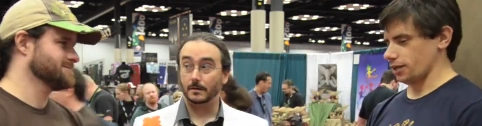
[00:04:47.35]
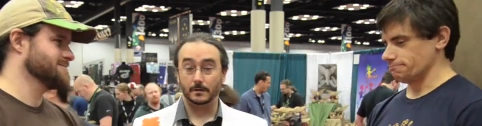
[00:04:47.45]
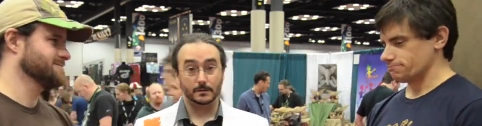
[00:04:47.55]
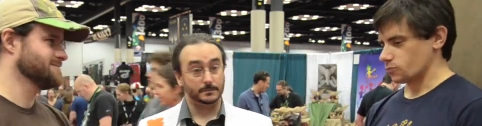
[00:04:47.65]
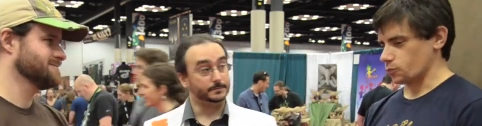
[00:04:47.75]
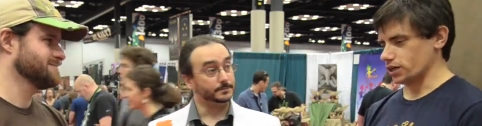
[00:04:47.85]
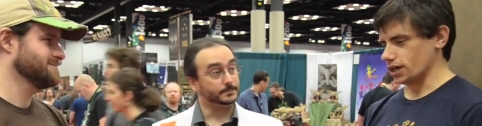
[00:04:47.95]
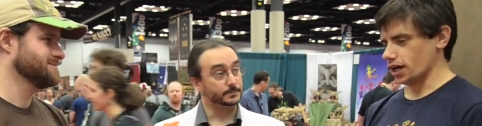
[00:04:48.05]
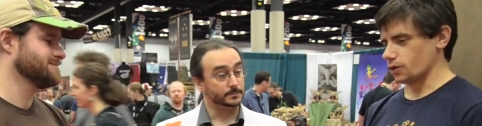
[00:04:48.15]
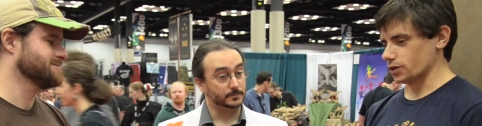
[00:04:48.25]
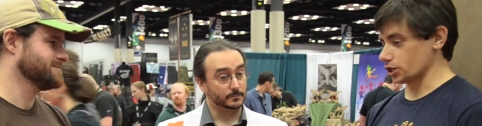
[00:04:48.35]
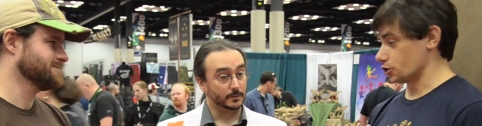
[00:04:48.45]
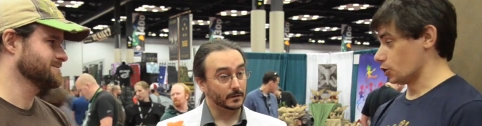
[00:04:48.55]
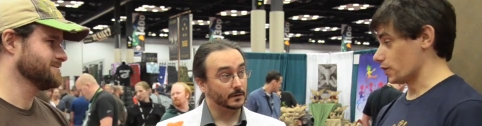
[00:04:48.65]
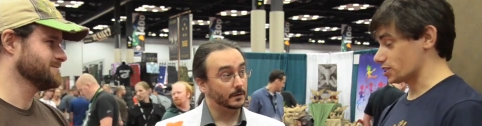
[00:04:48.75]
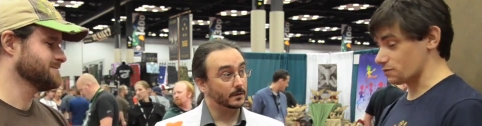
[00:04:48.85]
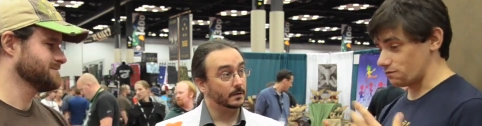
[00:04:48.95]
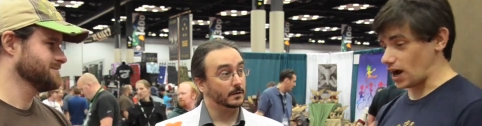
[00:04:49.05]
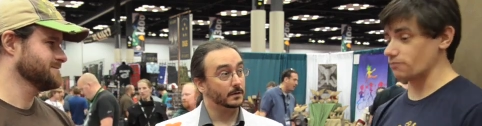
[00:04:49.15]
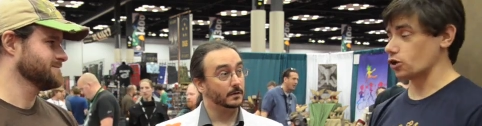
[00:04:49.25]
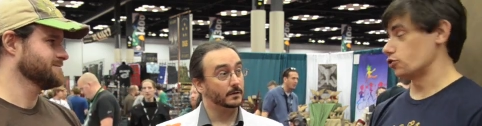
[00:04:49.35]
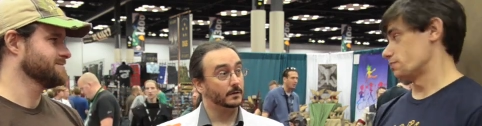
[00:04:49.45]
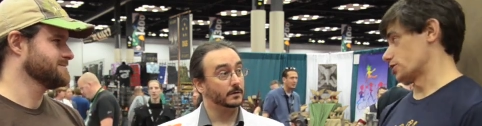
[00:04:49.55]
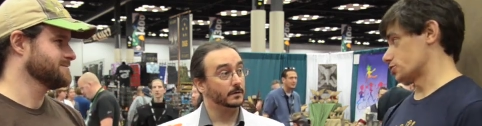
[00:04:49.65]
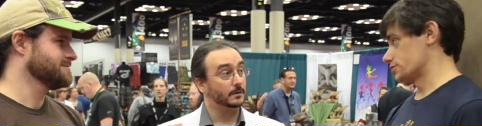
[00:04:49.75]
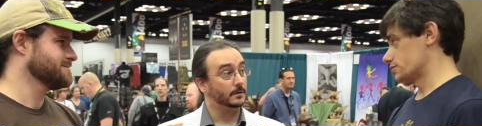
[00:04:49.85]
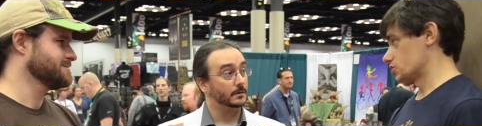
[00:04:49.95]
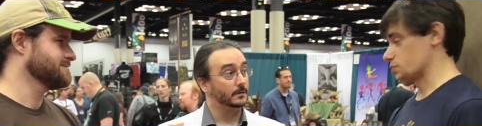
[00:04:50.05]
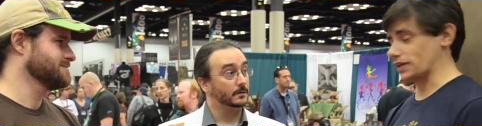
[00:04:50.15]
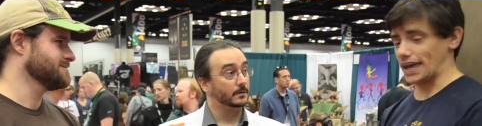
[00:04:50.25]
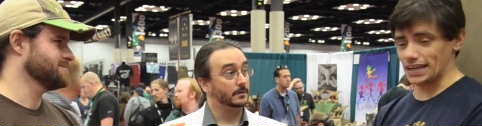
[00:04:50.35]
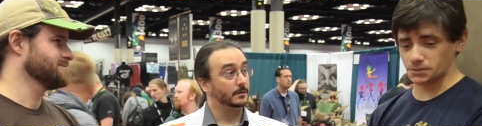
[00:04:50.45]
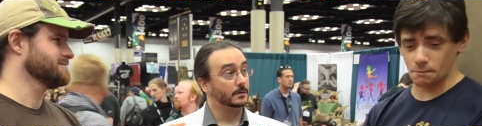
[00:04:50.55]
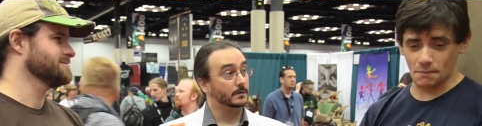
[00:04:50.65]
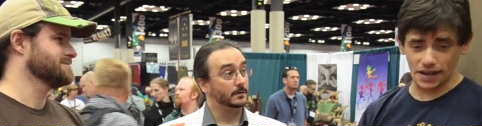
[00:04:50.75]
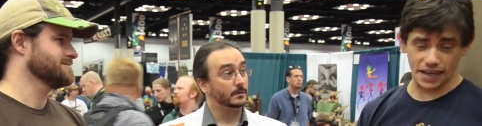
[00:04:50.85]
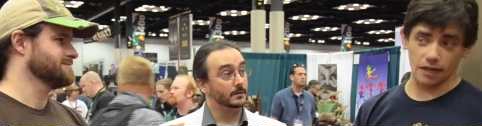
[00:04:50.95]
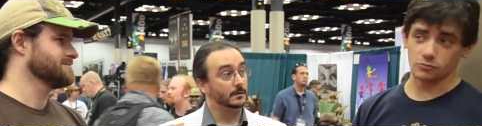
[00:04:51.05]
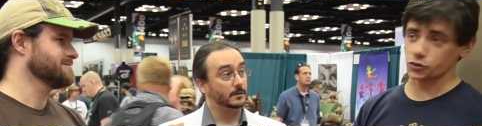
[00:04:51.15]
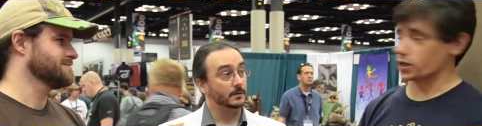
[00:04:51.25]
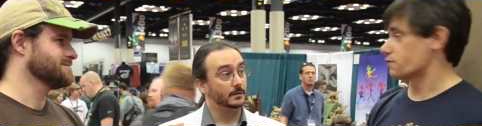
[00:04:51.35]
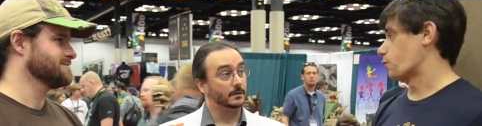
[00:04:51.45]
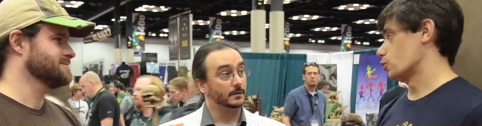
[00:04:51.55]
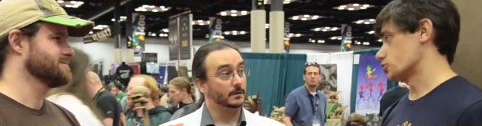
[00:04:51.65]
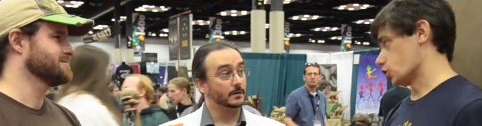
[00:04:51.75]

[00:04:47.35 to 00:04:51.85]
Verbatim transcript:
Speaker 1: in. We let you know that it's a $5 admission to play as many games as you like for as